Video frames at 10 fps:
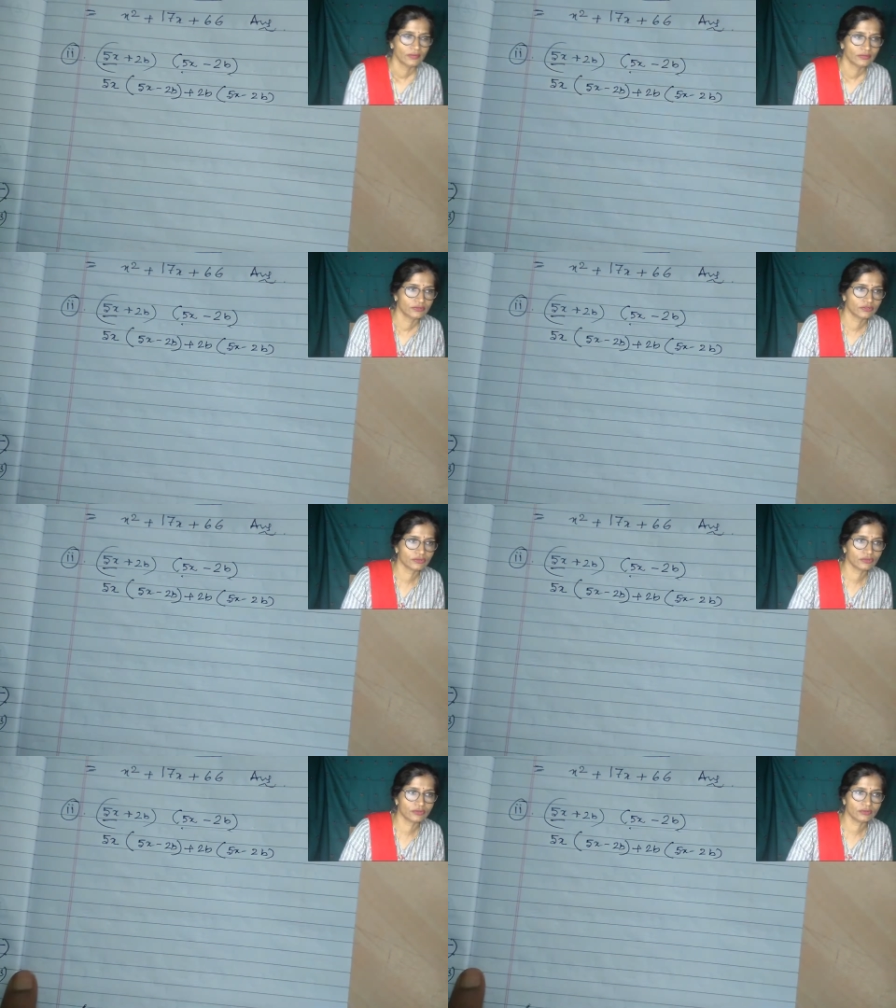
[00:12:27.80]

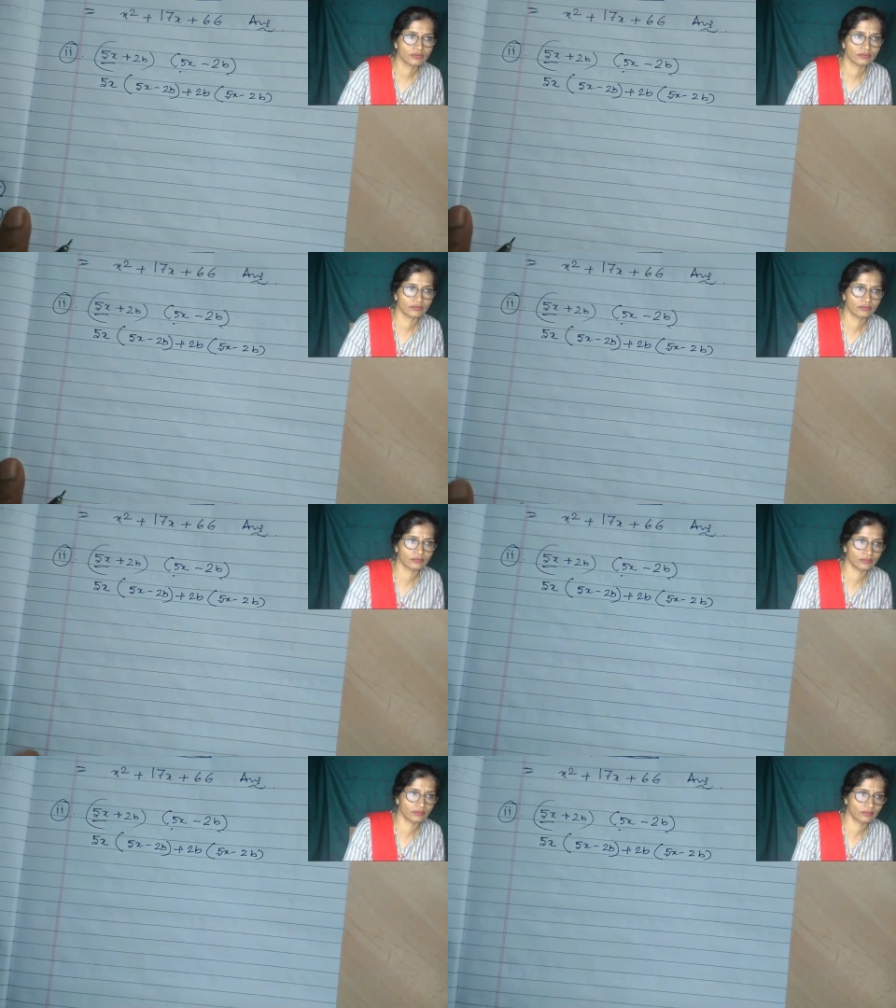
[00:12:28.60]
So
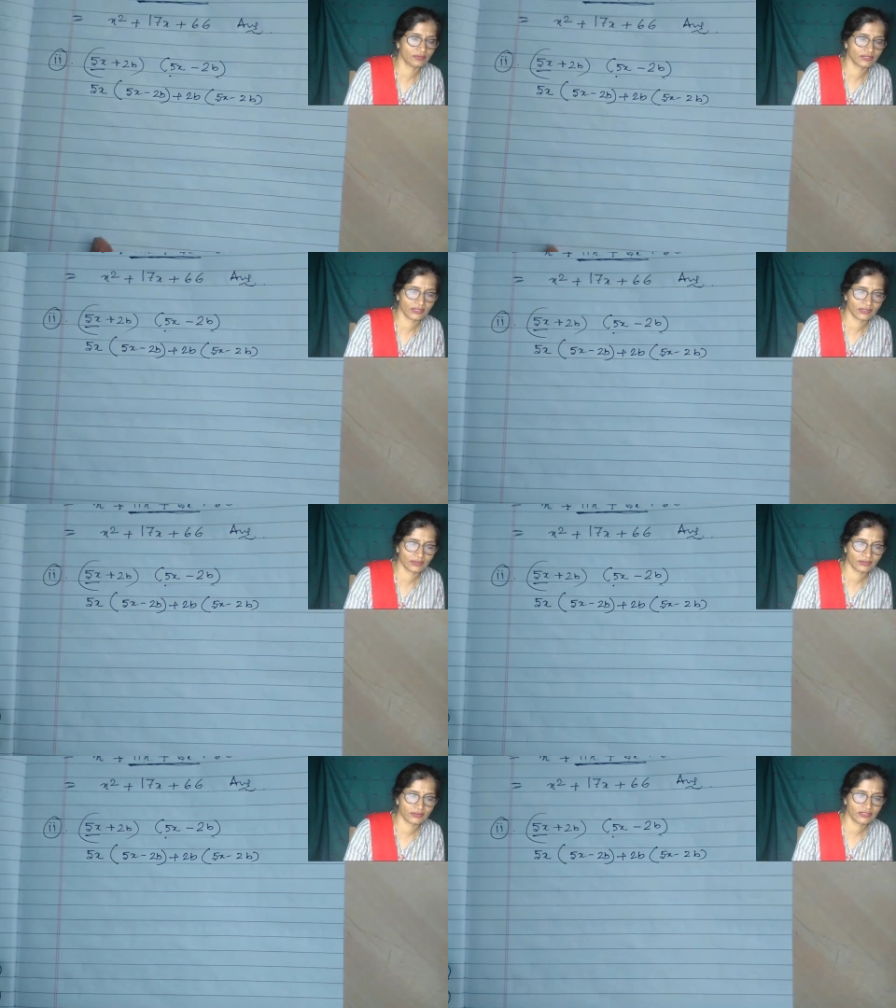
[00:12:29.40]
the
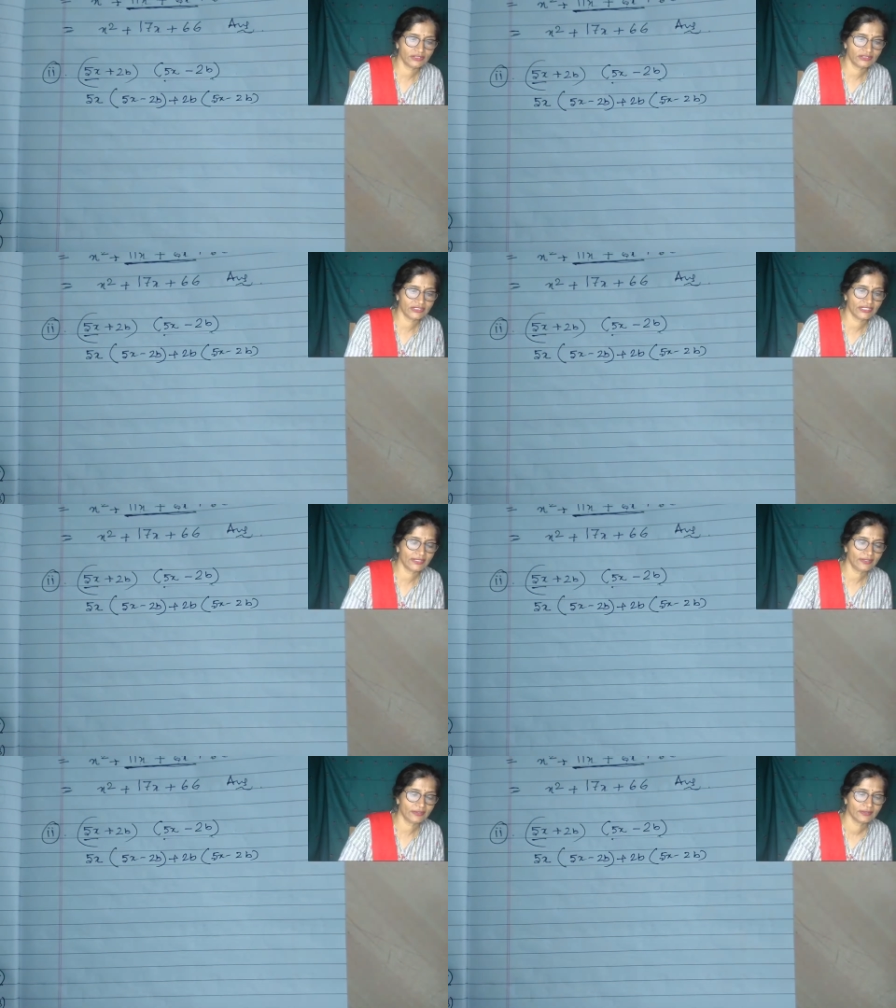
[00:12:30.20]
thing is that
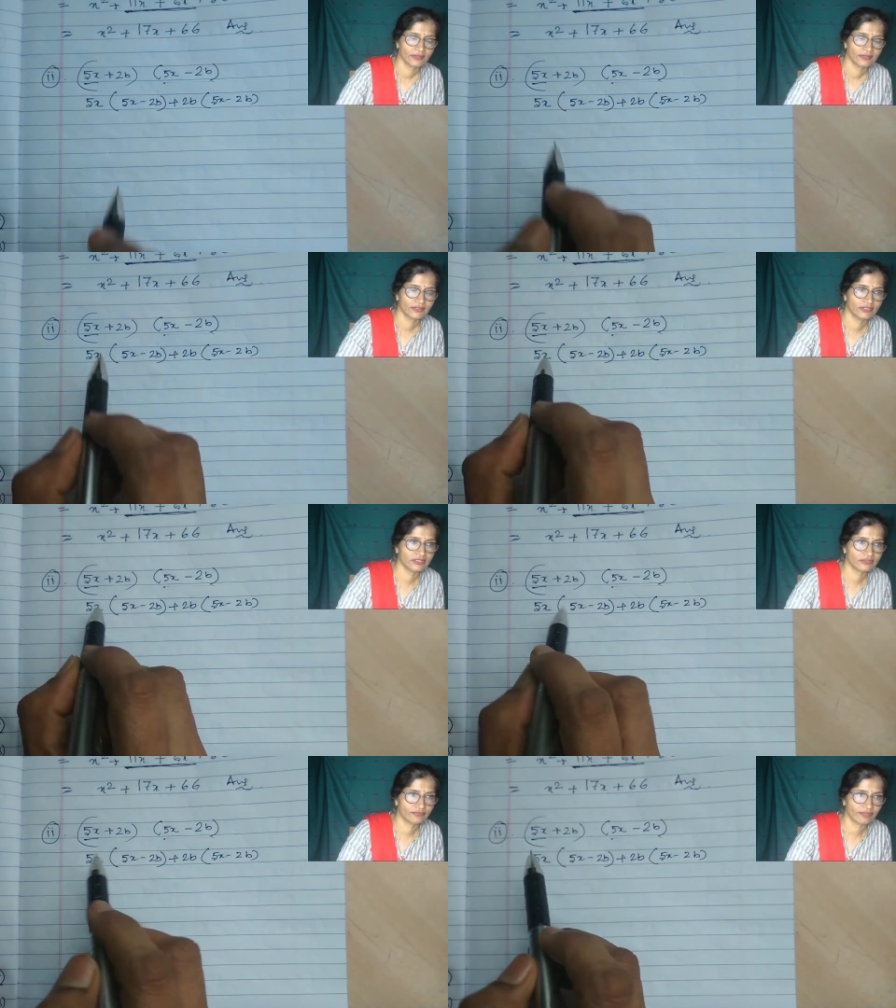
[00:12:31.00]
this
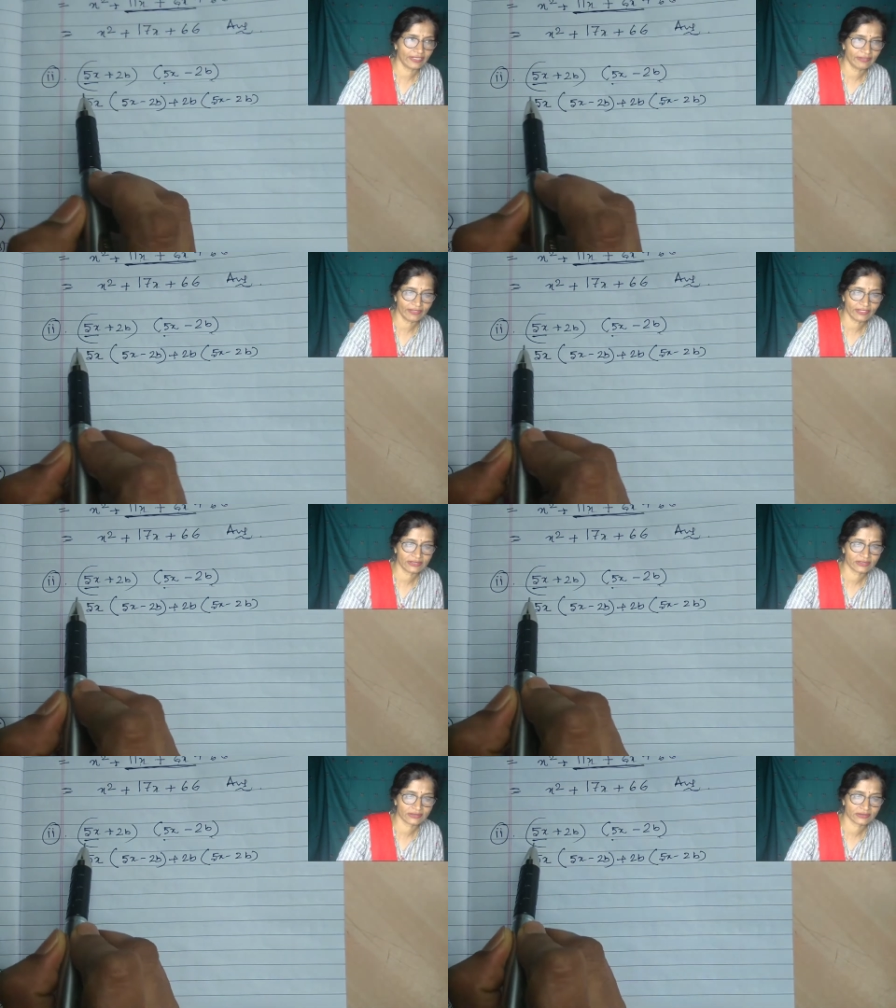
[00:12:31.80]

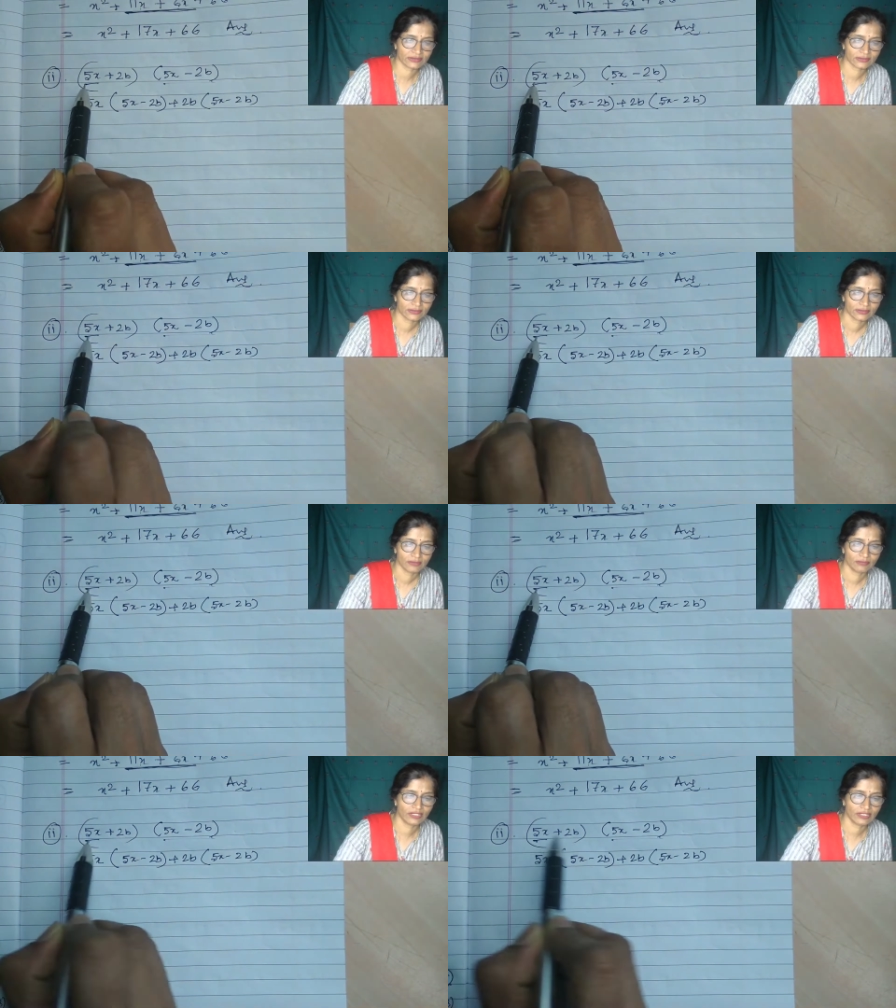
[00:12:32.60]
5x
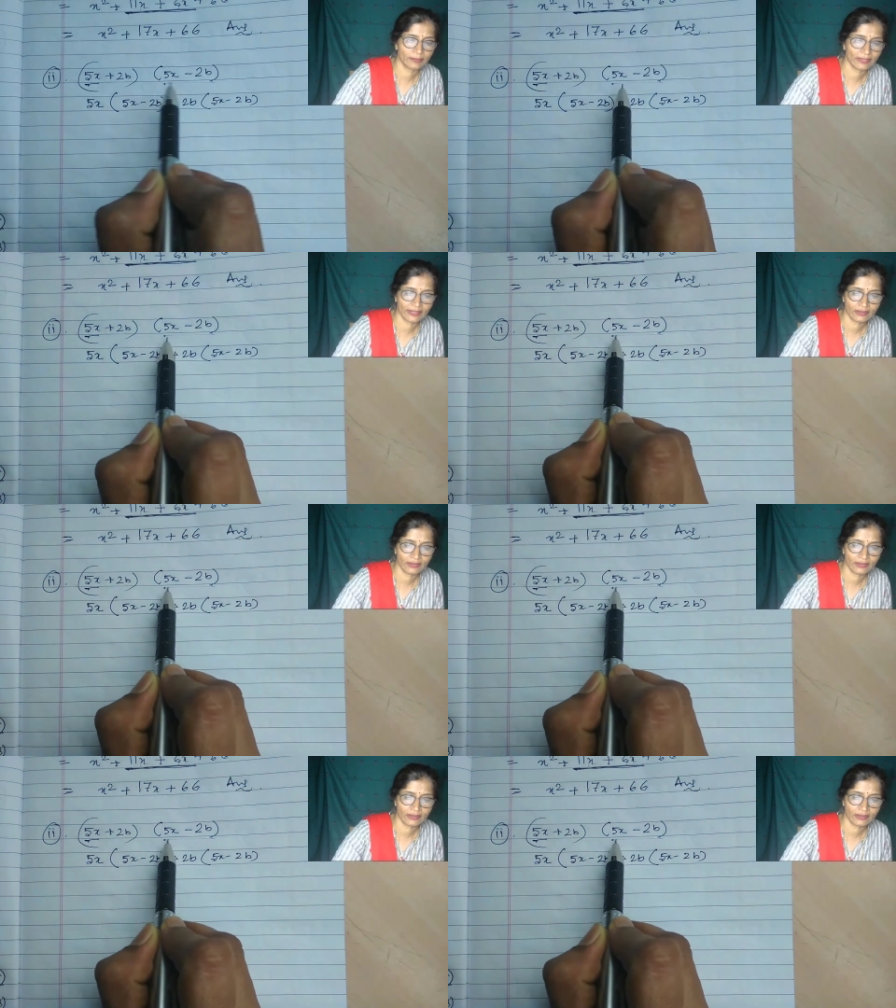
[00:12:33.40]
multiply